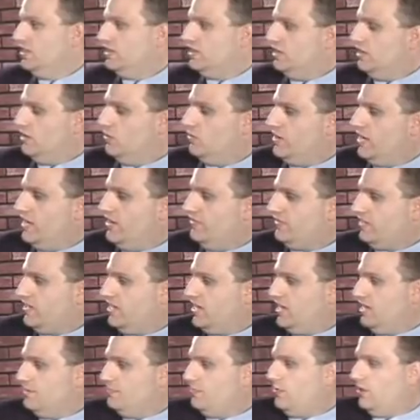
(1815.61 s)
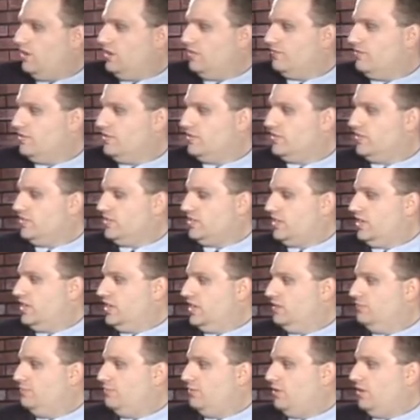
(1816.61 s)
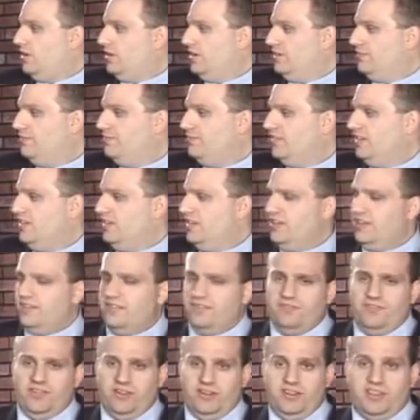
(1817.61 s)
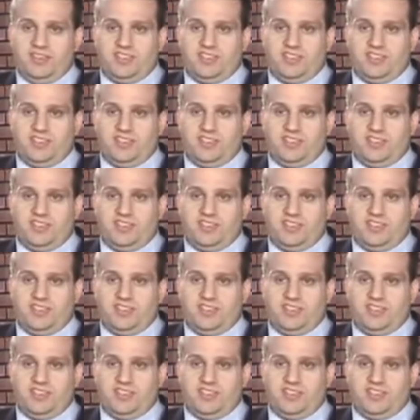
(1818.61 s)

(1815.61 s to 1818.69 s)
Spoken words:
Here we have king and pawn versus king and pawn, very